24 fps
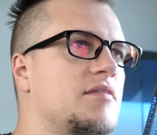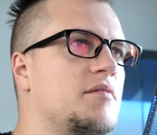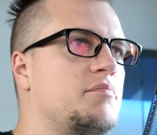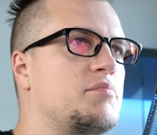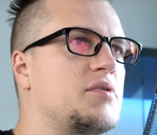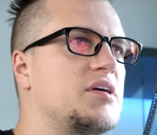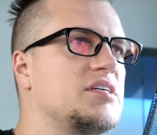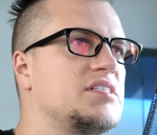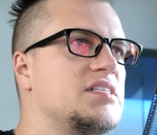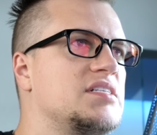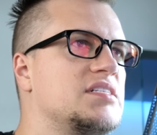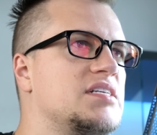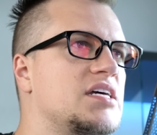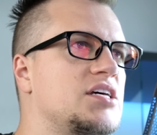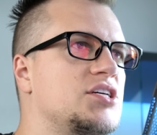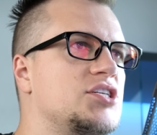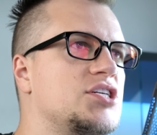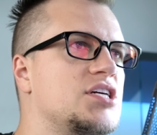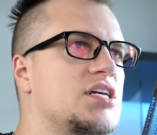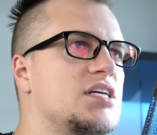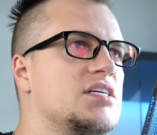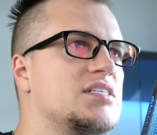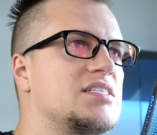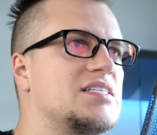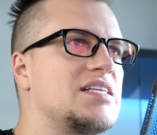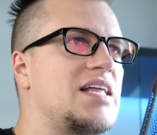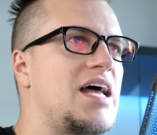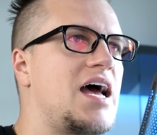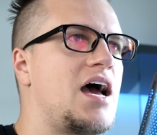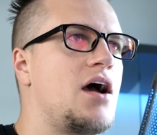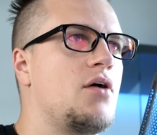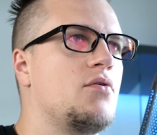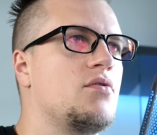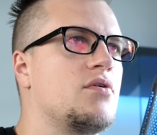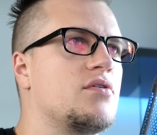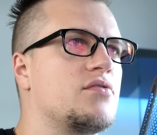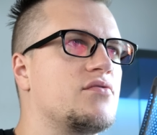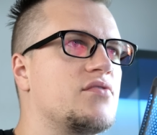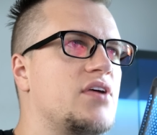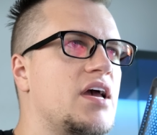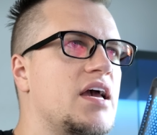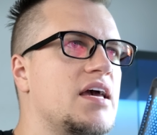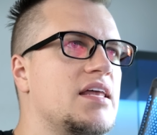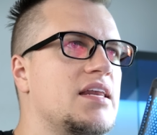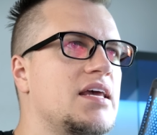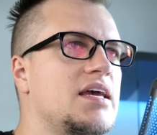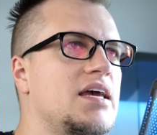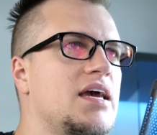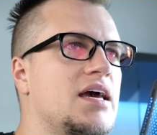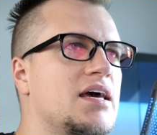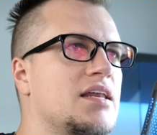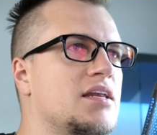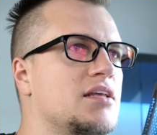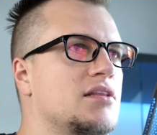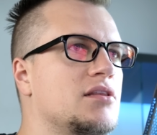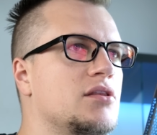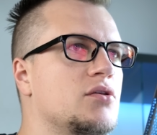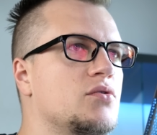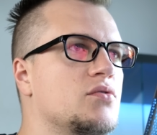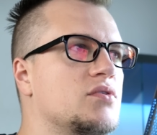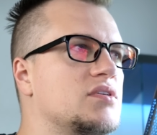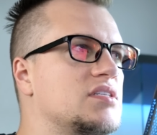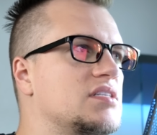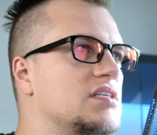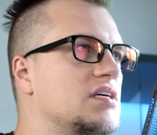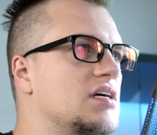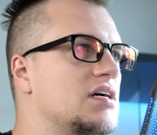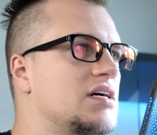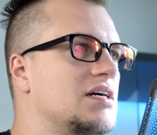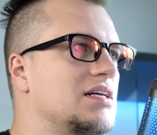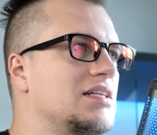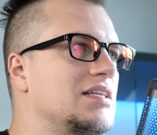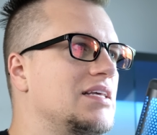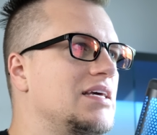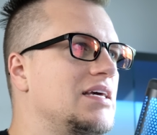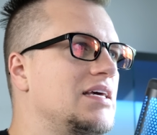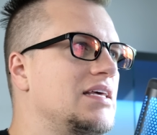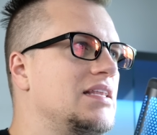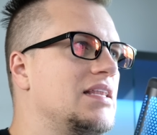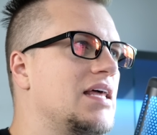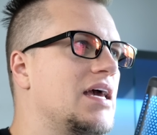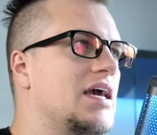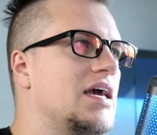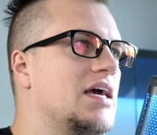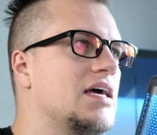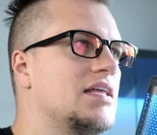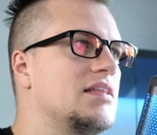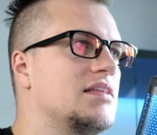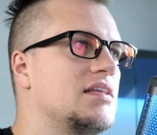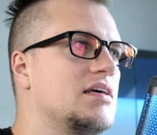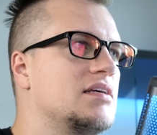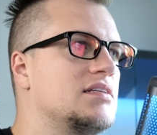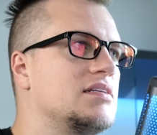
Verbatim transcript: The presentation is now ready, and it looks clean and